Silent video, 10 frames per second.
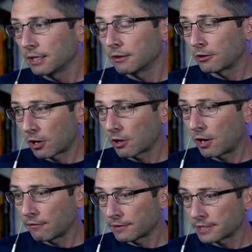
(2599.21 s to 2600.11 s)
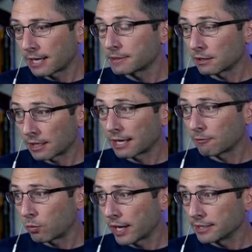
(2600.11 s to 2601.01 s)
there are oftentimes a lot
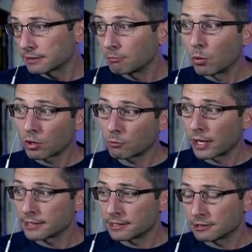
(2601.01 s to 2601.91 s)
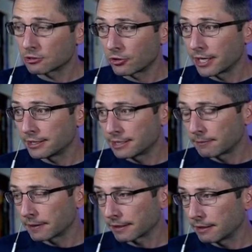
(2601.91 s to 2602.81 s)
of waste, more waste than is created
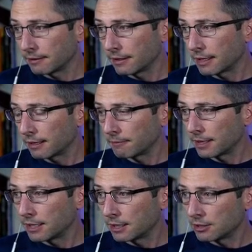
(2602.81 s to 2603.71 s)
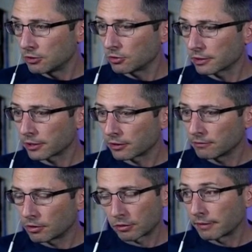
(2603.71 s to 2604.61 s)
typically in
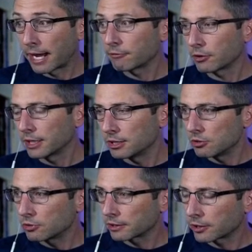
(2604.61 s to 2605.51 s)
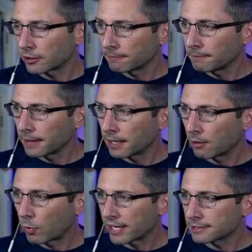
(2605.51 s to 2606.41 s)
nuclear or ever in nuclear
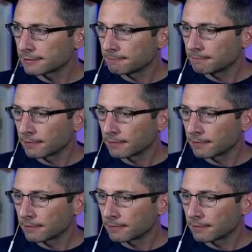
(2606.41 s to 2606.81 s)
waste.